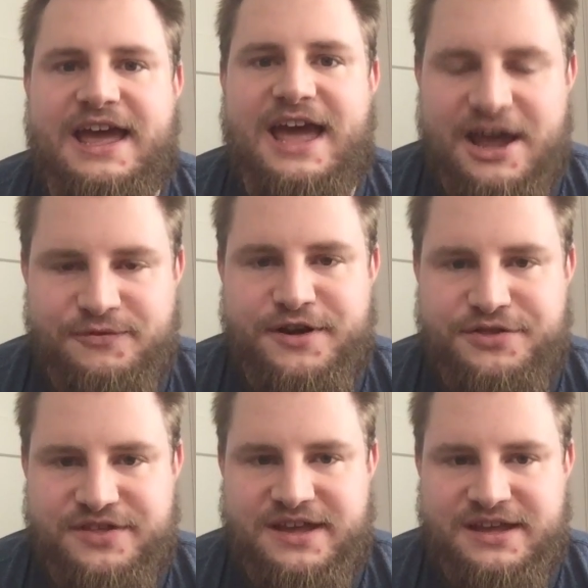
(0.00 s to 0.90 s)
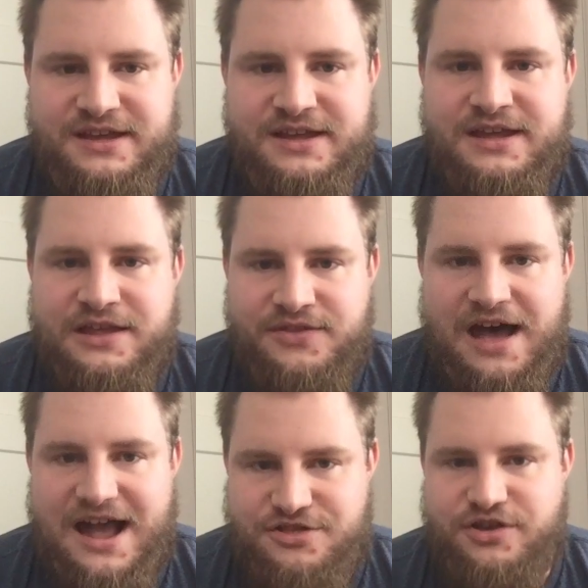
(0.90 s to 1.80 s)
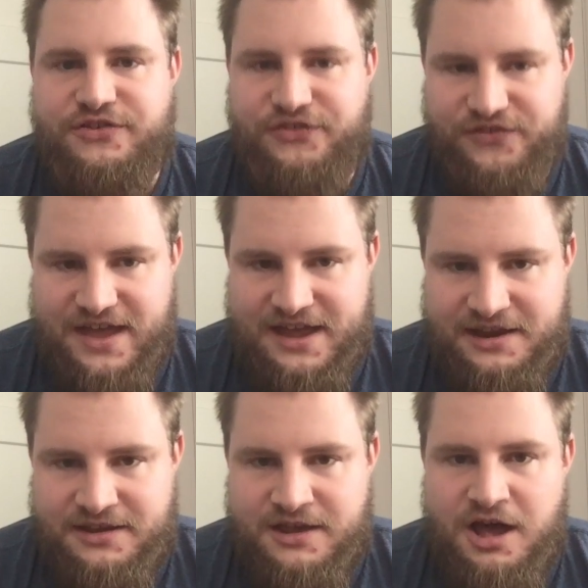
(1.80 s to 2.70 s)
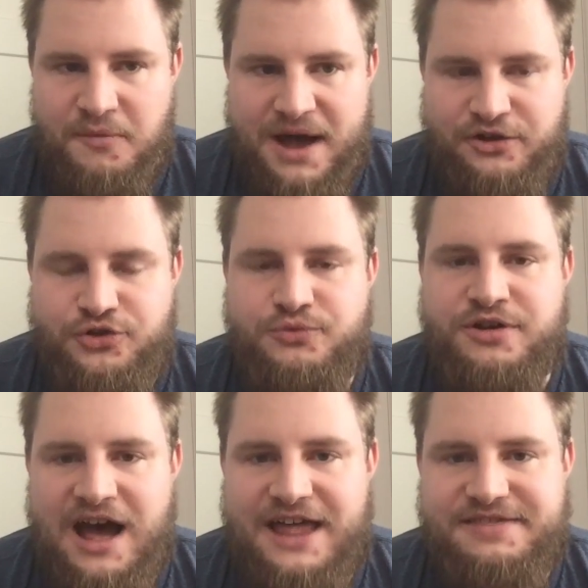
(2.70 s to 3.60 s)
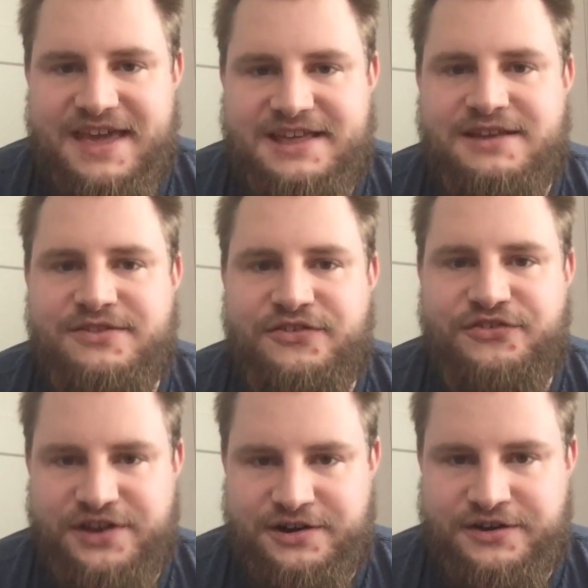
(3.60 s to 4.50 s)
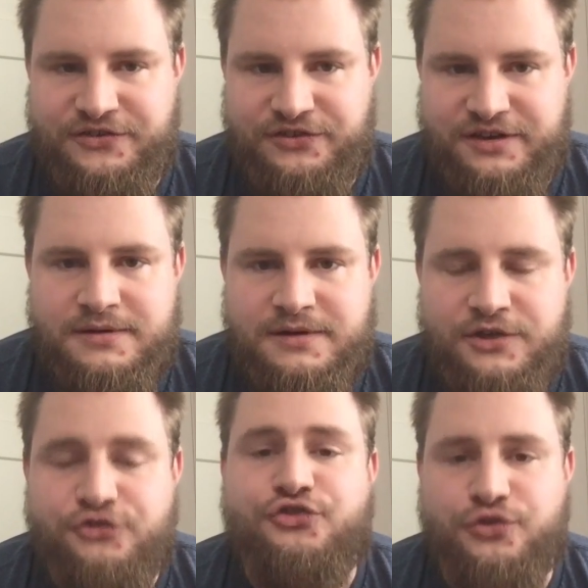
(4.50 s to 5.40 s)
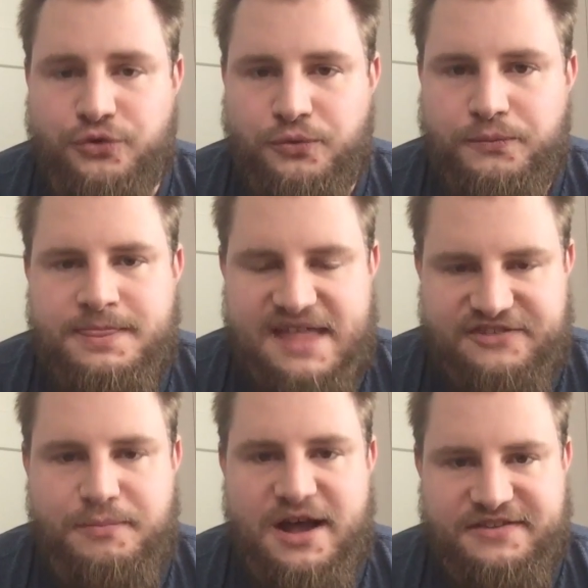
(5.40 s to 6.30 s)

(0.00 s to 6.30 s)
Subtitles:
everything that I just said about you not taking this seriously is true. That's my